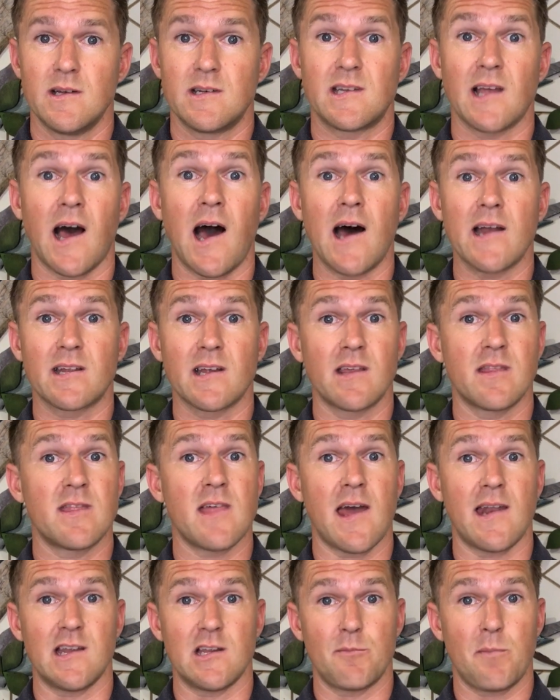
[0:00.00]
data
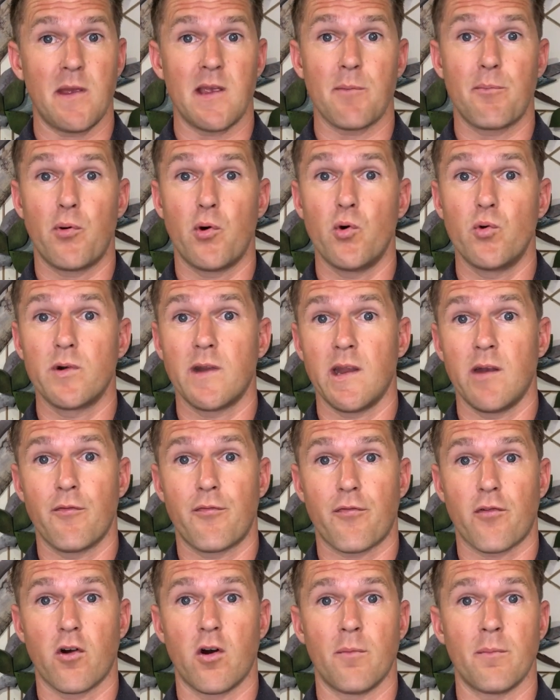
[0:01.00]
that is being pulled in
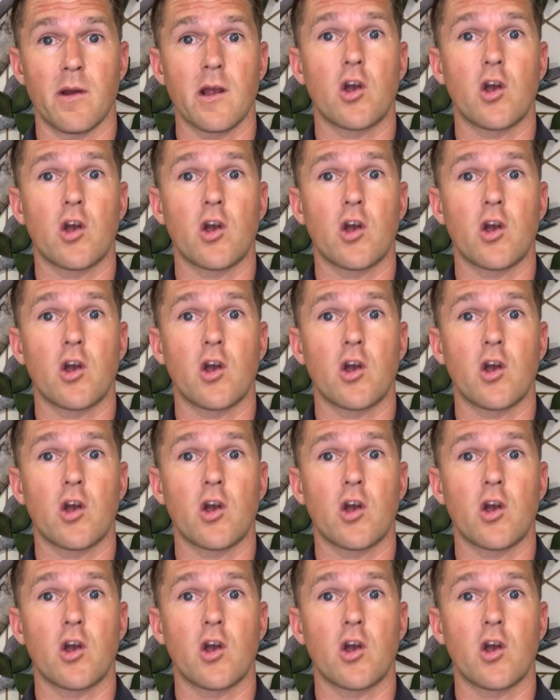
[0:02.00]
from